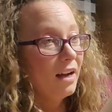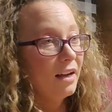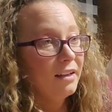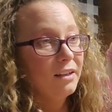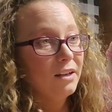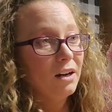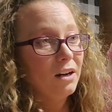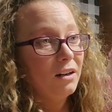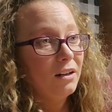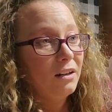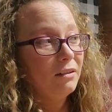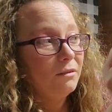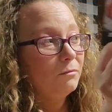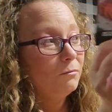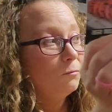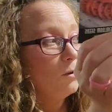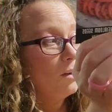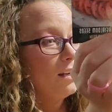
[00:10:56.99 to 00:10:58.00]
Y'all,
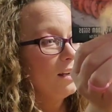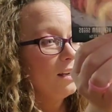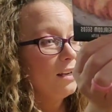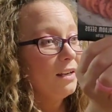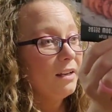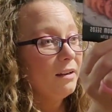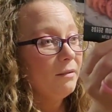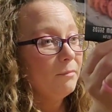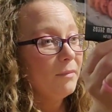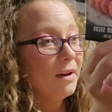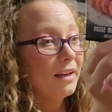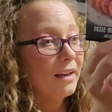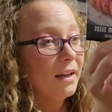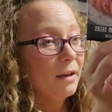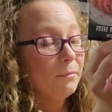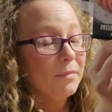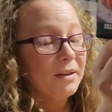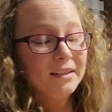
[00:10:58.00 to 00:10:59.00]
we make
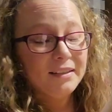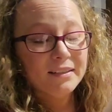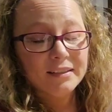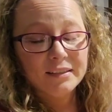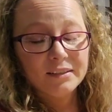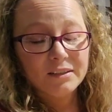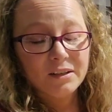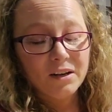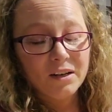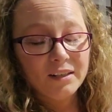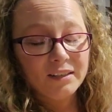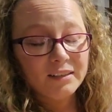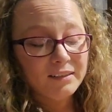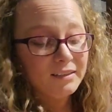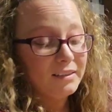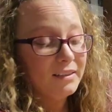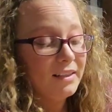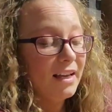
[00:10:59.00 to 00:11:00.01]
a pizza sauce
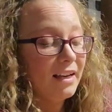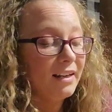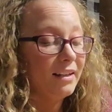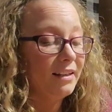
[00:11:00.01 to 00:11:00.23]
that